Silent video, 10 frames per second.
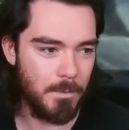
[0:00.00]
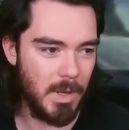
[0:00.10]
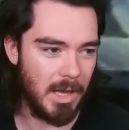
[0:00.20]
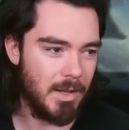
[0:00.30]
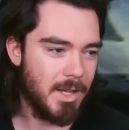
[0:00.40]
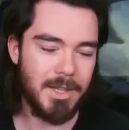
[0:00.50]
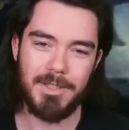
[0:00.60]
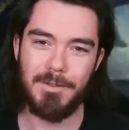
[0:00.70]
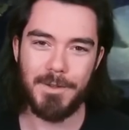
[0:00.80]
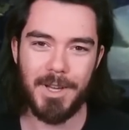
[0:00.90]
But yeah,
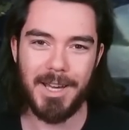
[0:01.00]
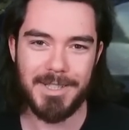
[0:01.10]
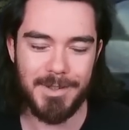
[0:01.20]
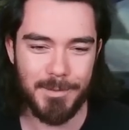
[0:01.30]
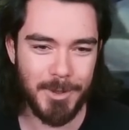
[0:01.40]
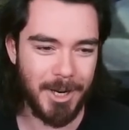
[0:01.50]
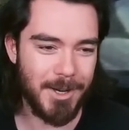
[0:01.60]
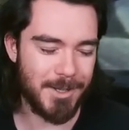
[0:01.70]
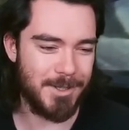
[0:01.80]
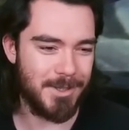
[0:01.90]
difficult, actually
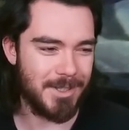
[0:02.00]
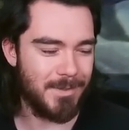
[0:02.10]
harder to do this